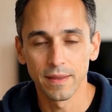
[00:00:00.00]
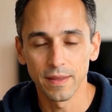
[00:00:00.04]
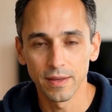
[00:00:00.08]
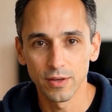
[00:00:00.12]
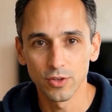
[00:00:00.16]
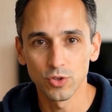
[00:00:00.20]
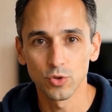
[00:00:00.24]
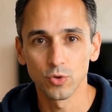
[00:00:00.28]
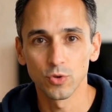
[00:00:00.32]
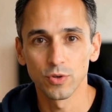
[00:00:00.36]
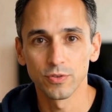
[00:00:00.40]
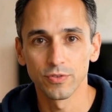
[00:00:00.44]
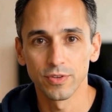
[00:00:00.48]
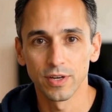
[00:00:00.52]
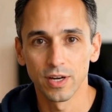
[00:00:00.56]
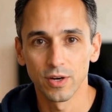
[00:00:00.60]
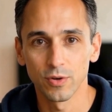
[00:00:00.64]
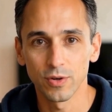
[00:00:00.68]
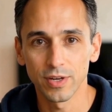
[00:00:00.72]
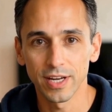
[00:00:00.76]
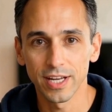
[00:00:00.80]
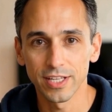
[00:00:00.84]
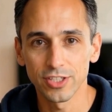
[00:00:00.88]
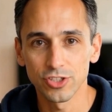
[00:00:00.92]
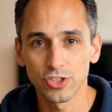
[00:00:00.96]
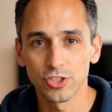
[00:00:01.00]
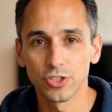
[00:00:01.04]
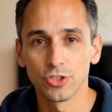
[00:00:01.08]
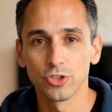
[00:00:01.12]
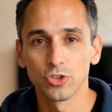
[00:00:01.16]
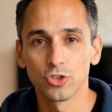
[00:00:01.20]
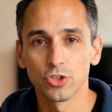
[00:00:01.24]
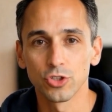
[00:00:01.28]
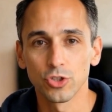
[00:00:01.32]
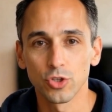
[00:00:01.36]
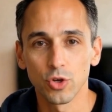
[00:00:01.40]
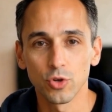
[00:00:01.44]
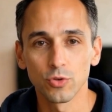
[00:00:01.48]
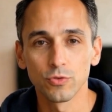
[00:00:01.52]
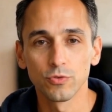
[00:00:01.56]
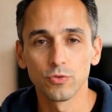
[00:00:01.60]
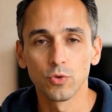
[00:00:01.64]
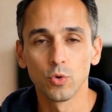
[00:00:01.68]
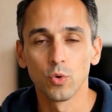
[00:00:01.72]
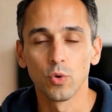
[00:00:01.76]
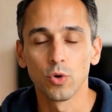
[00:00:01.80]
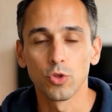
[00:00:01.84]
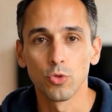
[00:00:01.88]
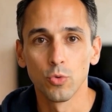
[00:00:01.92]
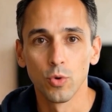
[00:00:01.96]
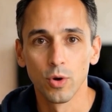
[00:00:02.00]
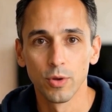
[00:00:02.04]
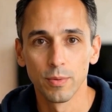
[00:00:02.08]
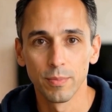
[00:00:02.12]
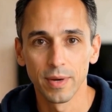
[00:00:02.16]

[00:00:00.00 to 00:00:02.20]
Your referral engine should not force one